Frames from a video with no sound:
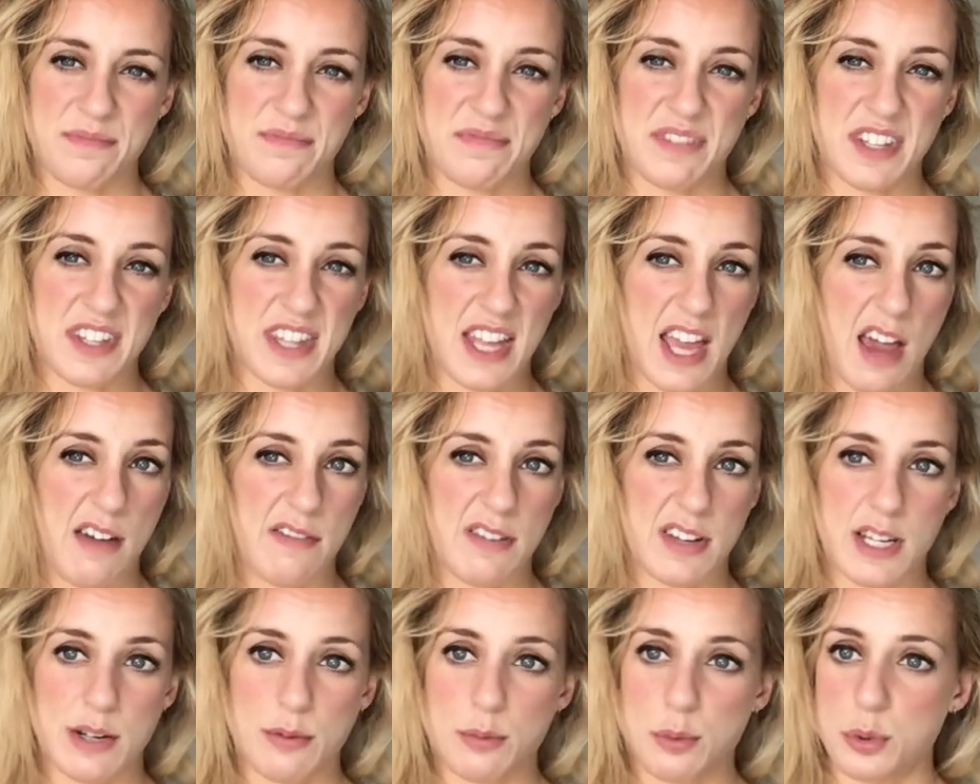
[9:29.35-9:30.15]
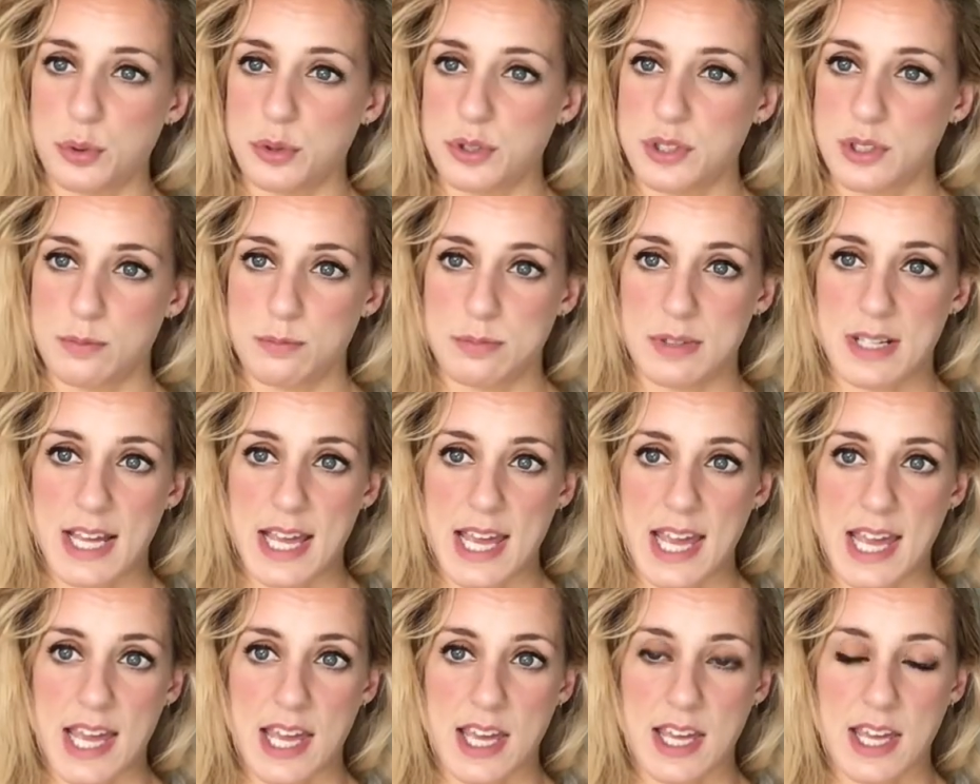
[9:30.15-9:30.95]
Did they have any role to
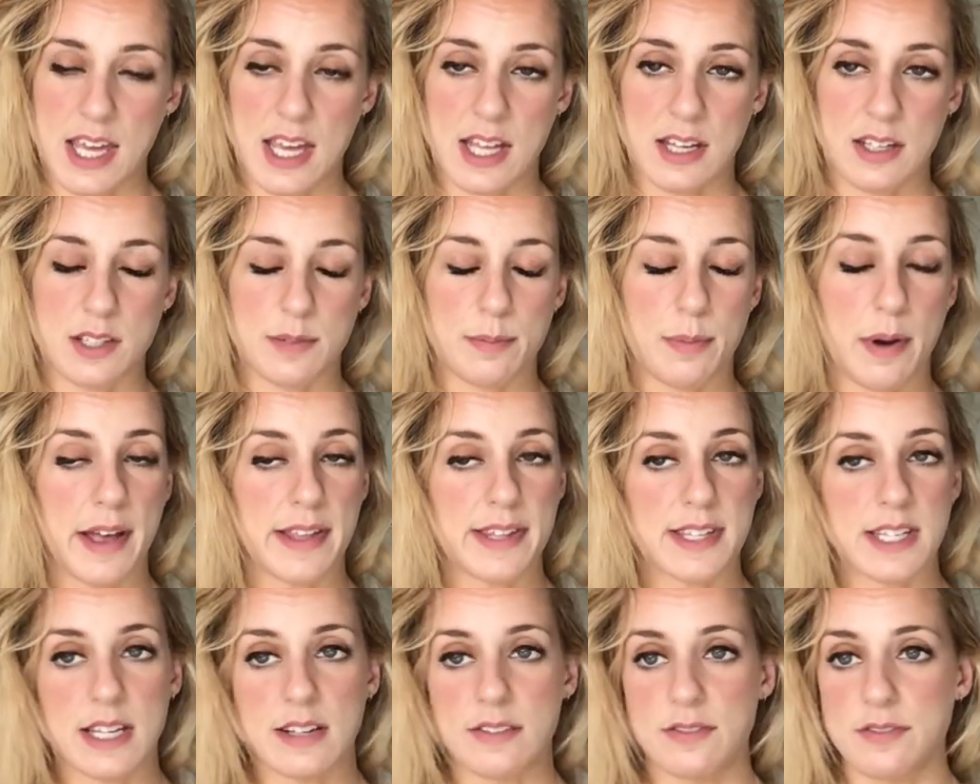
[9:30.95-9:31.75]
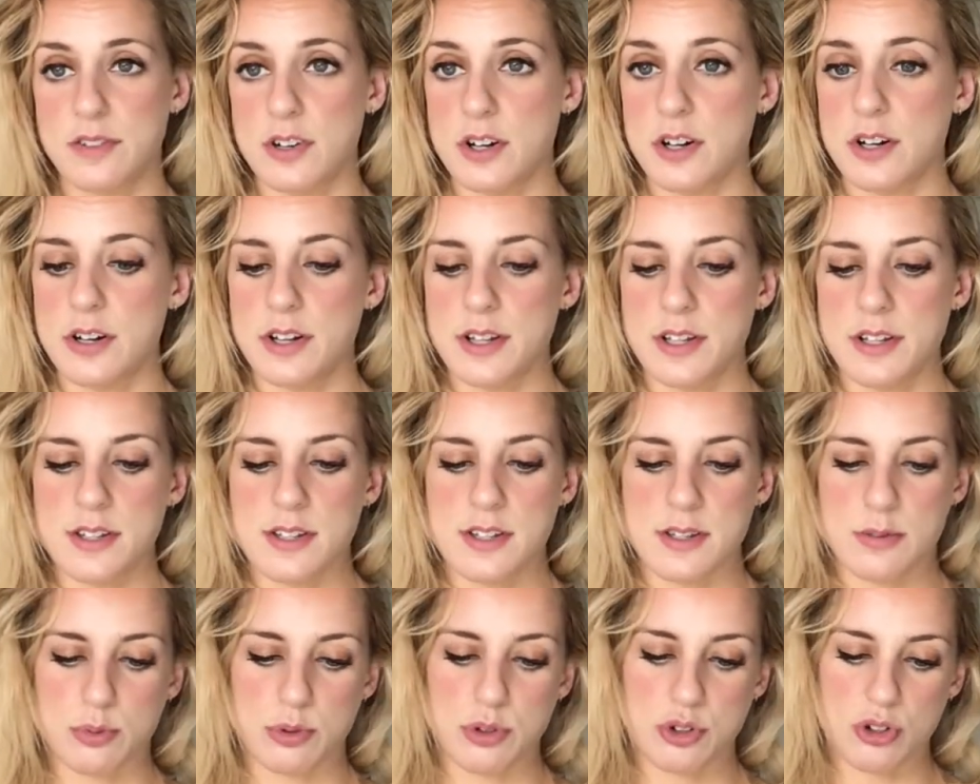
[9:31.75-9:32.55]
play in depositing
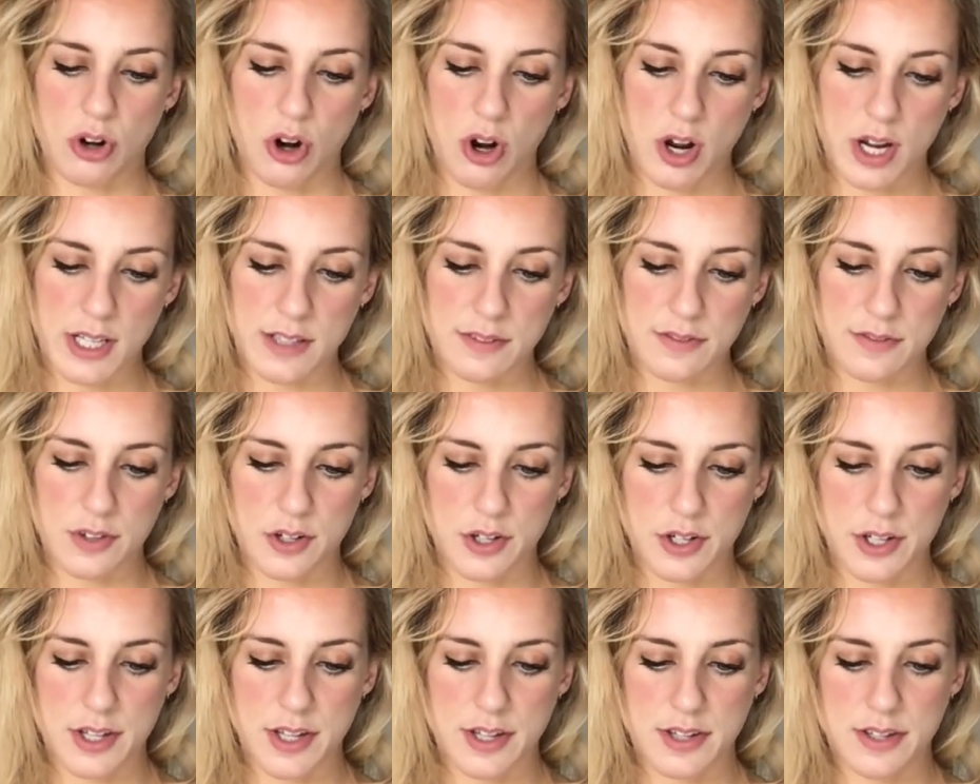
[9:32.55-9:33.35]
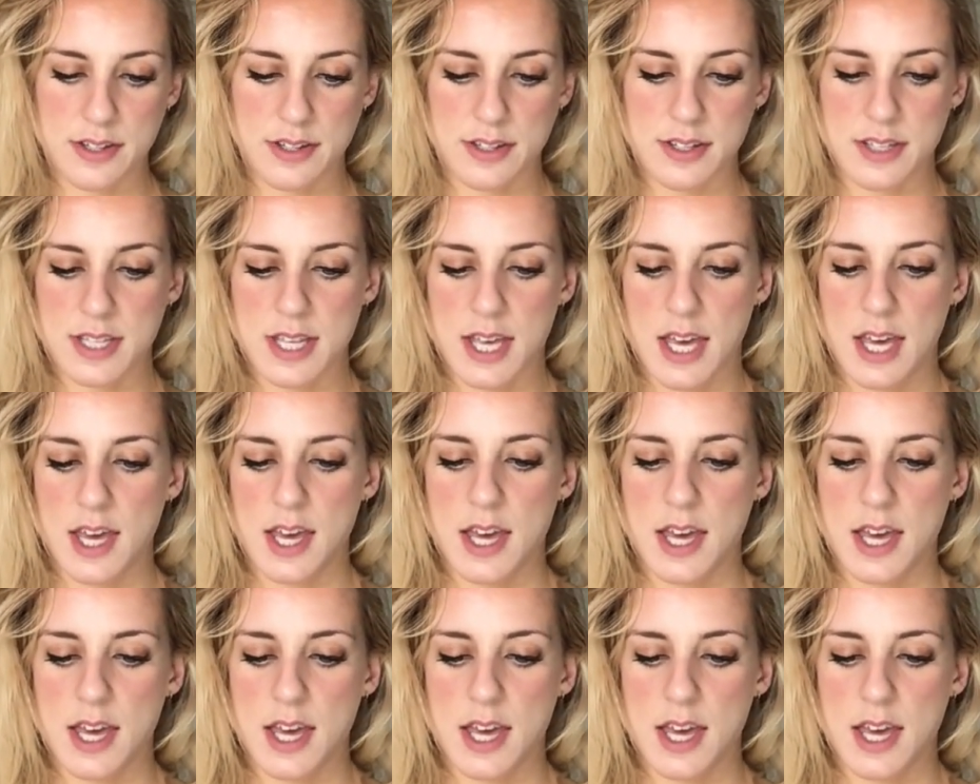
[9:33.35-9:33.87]
funds, withdrawing funds?